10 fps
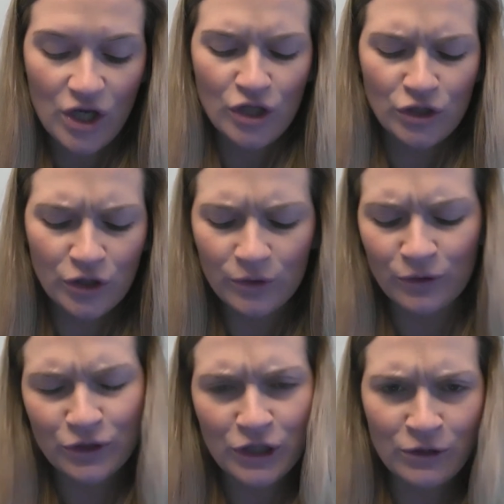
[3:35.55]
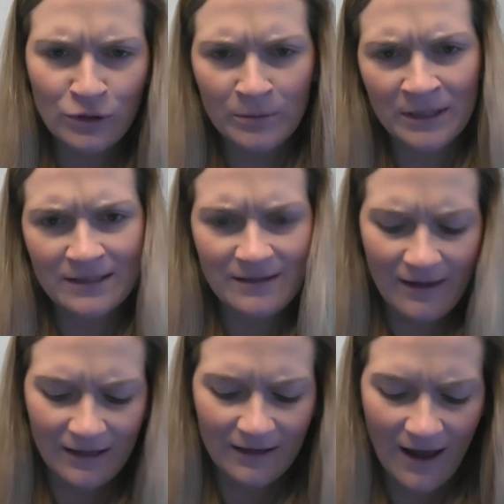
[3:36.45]
Huge, enormous,
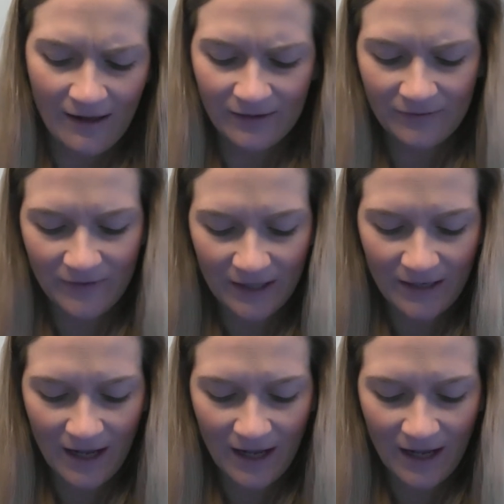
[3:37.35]
like an elephant.